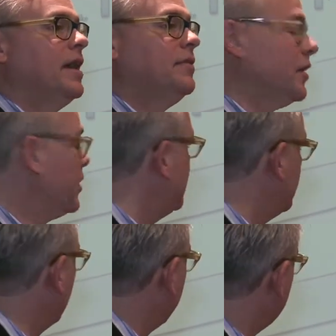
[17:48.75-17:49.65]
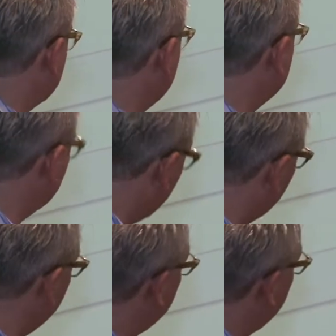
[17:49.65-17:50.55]
and they're going to do whatever they
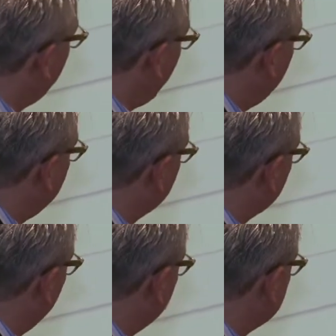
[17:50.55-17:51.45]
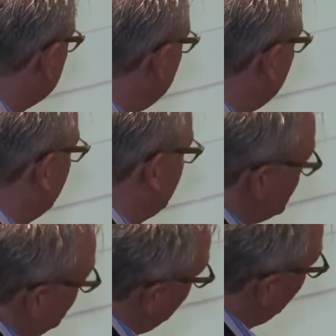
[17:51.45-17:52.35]
do, and they're going to be
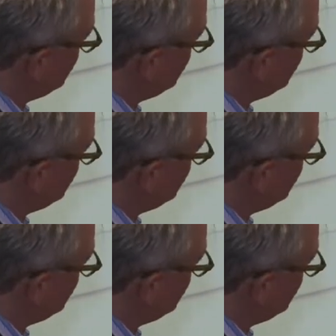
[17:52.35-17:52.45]
there's going to be a